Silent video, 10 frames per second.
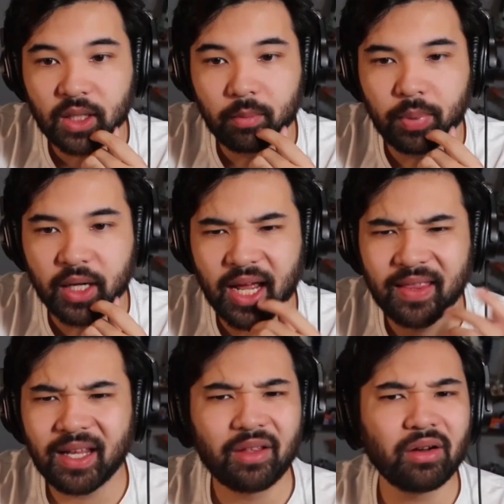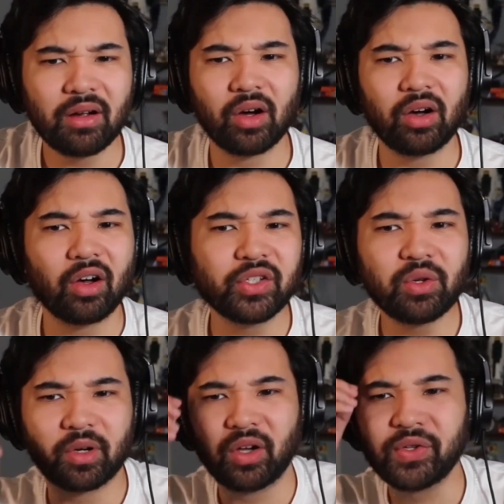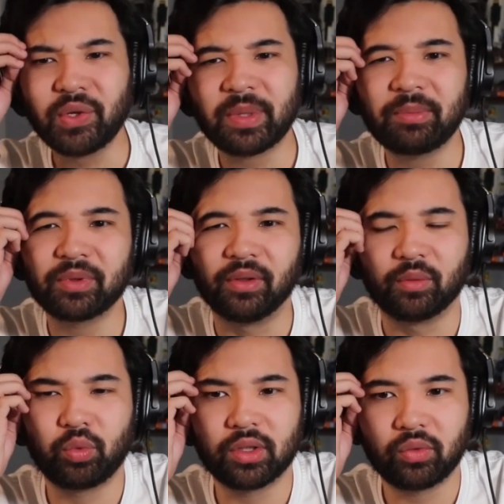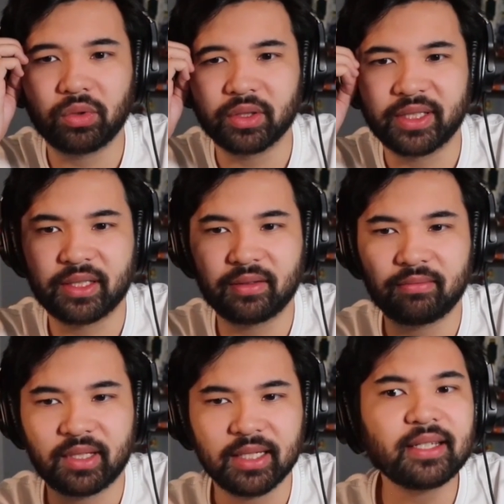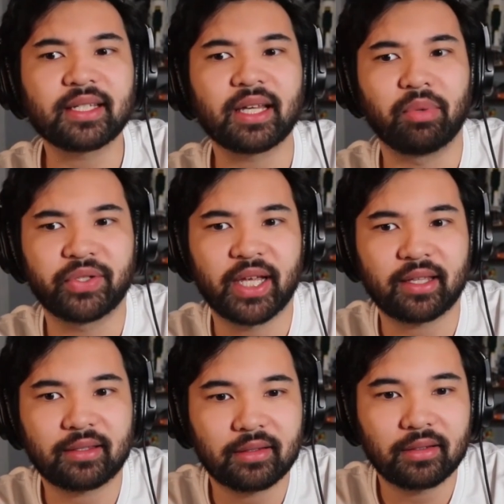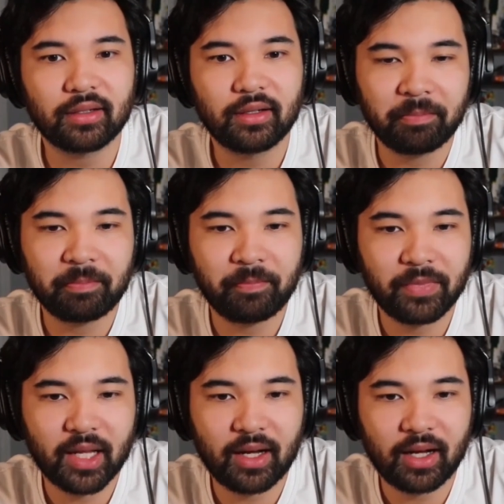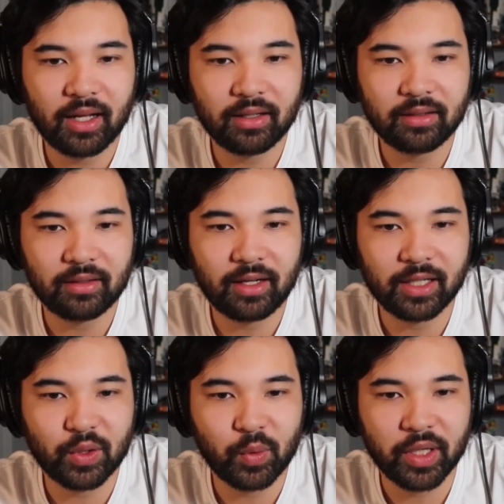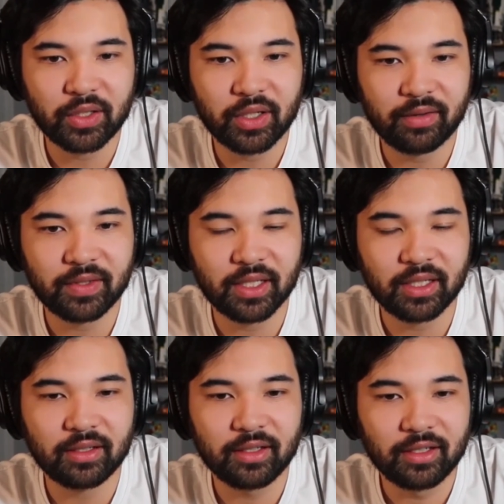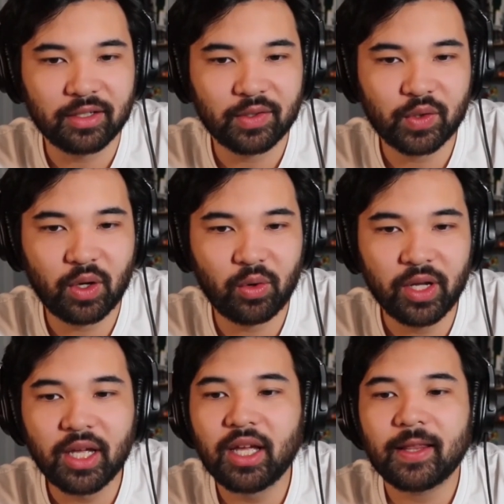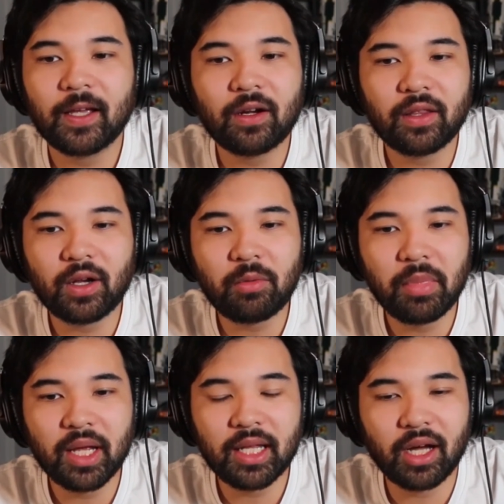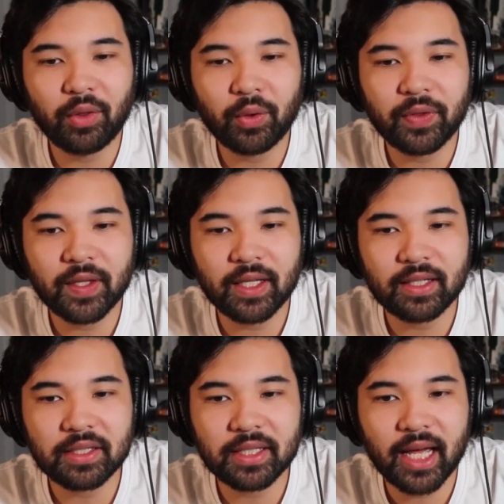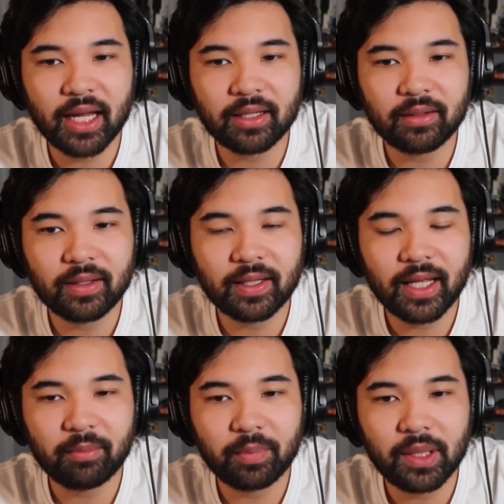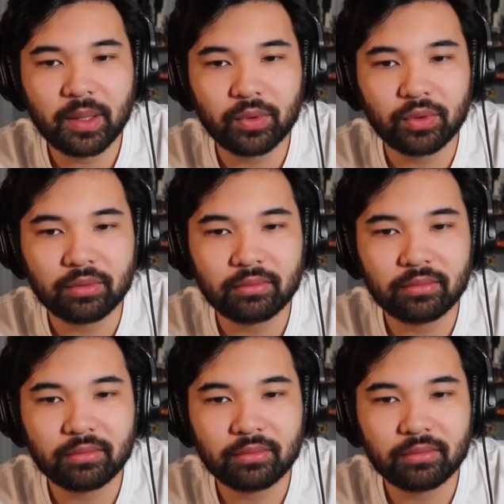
But, and then there are also people will disassemble sets on Twitch, I've seen. So there are many other things that people